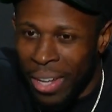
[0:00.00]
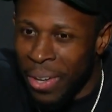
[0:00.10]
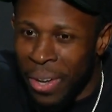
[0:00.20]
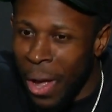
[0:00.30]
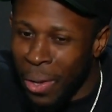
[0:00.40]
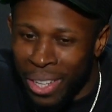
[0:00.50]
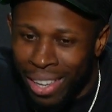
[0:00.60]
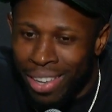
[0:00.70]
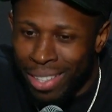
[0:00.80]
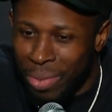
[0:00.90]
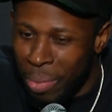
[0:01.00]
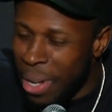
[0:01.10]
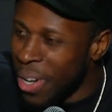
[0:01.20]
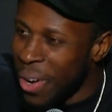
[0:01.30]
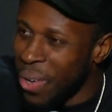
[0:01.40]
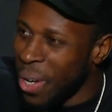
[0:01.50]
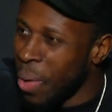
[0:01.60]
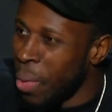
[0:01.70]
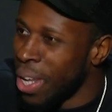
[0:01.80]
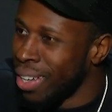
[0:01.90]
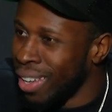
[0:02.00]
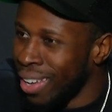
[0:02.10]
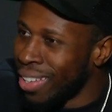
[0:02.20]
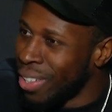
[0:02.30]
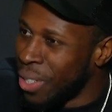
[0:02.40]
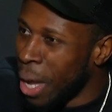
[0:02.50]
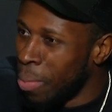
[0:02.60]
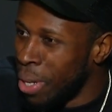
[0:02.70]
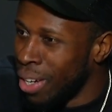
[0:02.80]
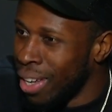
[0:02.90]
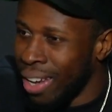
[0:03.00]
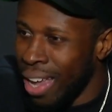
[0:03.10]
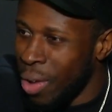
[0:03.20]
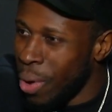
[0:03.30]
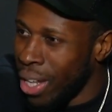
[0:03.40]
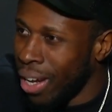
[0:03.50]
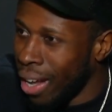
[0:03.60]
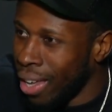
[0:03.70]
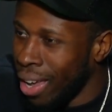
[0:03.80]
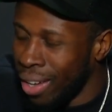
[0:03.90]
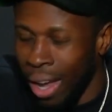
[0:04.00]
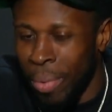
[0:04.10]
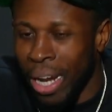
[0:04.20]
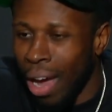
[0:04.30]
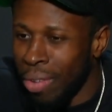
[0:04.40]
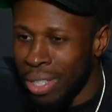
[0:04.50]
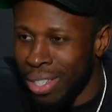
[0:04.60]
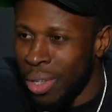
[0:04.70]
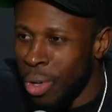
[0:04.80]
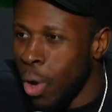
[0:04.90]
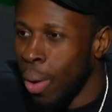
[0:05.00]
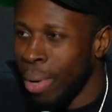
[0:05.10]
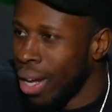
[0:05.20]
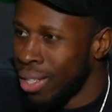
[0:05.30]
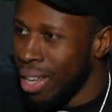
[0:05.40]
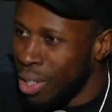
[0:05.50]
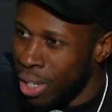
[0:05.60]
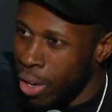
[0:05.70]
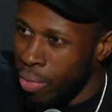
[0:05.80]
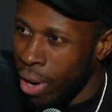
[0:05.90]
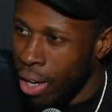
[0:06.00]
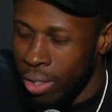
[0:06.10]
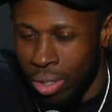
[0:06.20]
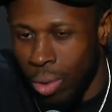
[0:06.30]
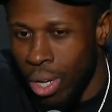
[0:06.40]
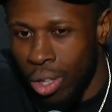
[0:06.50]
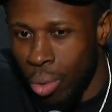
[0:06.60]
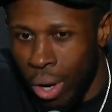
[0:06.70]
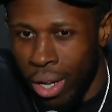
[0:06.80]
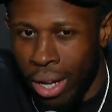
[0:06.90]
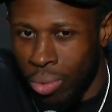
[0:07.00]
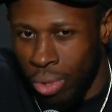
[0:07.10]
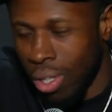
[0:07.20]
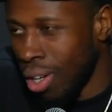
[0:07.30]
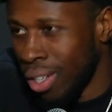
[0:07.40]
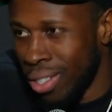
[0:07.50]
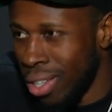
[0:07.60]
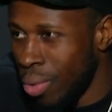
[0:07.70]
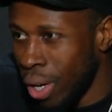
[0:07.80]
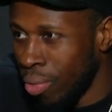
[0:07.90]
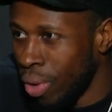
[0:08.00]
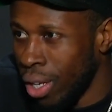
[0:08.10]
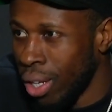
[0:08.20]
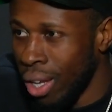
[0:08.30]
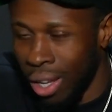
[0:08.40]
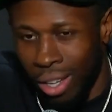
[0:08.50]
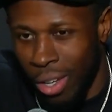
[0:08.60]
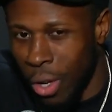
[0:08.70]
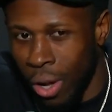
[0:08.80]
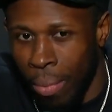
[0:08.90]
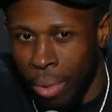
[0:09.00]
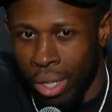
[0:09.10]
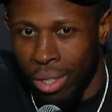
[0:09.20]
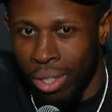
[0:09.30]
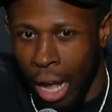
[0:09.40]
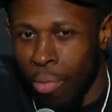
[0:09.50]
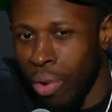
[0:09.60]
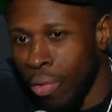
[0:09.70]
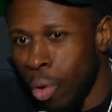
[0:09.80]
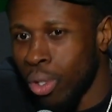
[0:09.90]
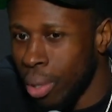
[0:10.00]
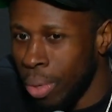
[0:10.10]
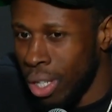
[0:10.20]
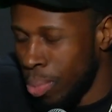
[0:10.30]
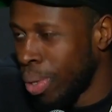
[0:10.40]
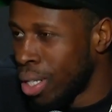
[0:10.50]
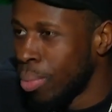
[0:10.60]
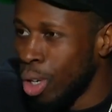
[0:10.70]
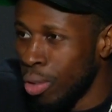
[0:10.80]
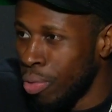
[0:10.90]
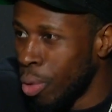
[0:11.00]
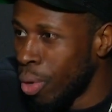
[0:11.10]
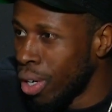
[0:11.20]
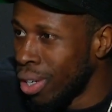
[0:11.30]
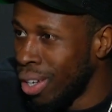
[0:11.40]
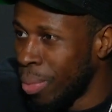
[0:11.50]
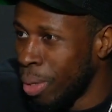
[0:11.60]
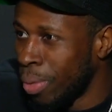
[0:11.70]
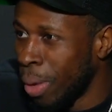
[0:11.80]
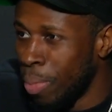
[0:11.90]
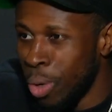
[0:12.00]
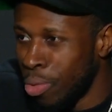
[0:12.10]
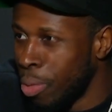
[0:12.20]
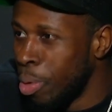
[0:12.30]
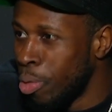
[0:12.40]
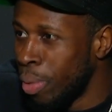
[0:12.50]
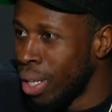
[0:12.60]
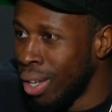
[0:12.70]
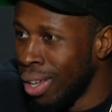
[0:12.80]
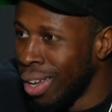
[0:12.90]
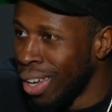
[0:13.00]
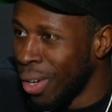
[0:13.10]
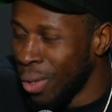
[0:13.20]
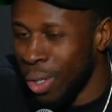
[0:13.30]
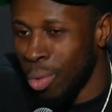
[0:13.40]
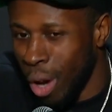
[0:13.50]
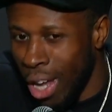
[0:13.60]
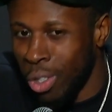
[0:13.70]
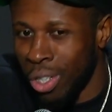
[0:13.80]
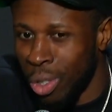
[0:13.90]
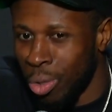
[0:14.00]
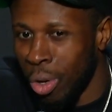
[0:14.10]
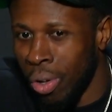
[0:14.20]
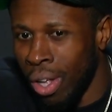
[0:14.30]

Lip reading: No, the key is for me to go in there and win and get the job done in any way that I can. I mean, obviously, you know, I'm not a stationary fighter, so either way, that's what y'all going to see when I fight. You know, I'm going to display some good footwork, you know what I mean? Beautiful movement, you know, good range control.